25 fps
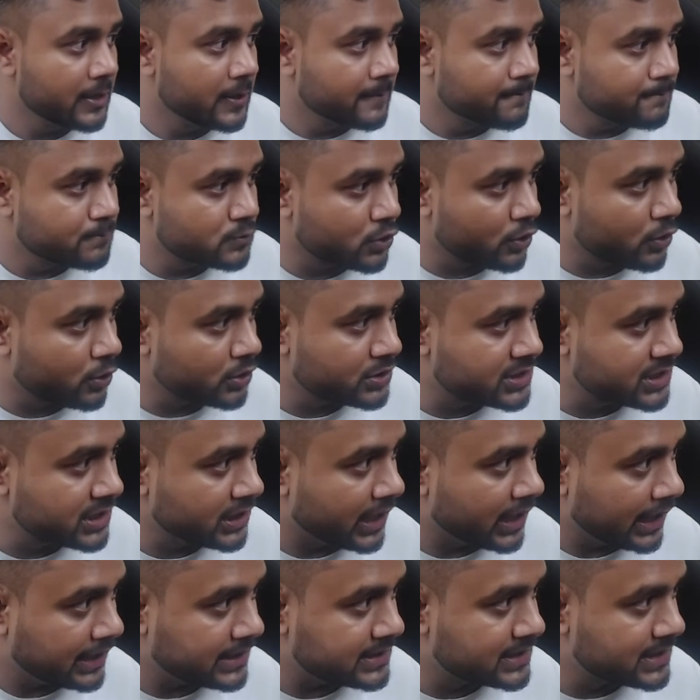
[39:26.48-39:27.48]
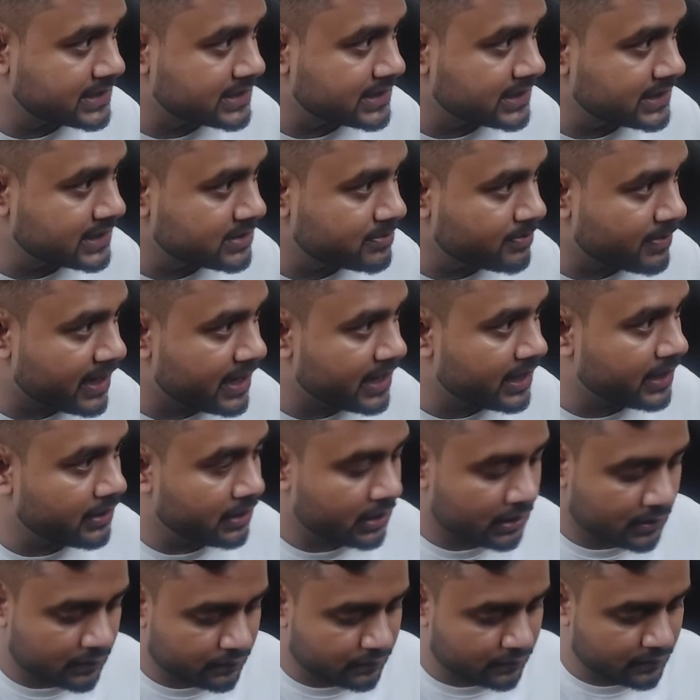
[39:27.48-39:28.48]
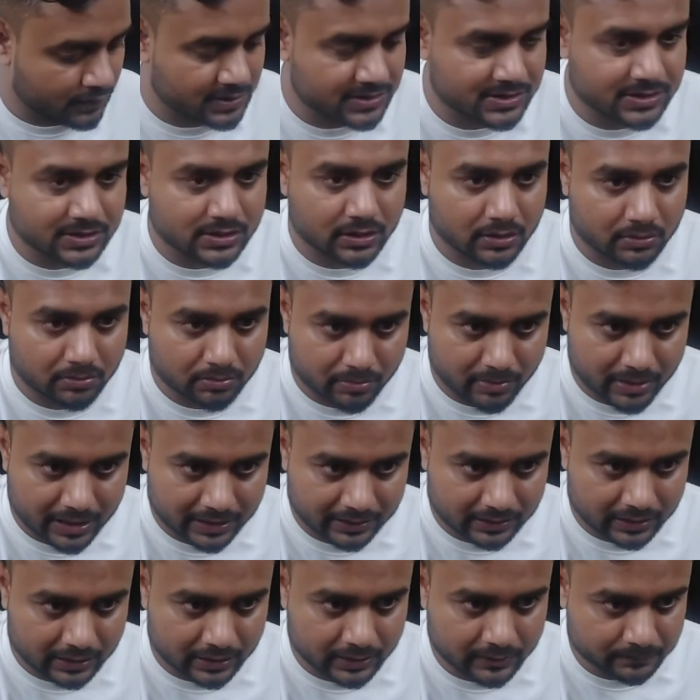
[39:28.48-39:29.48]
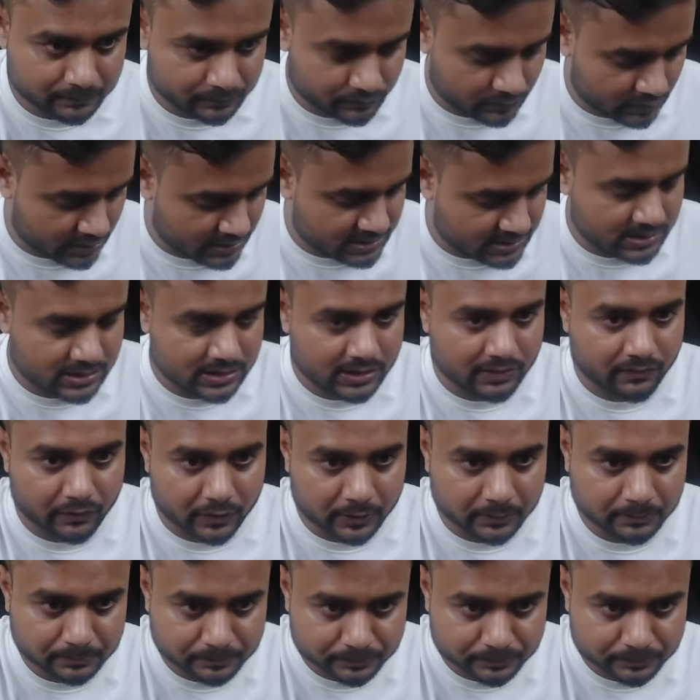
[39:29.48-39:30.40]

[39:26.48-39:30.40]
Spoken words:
So see, guys, this is my first method. This is the one.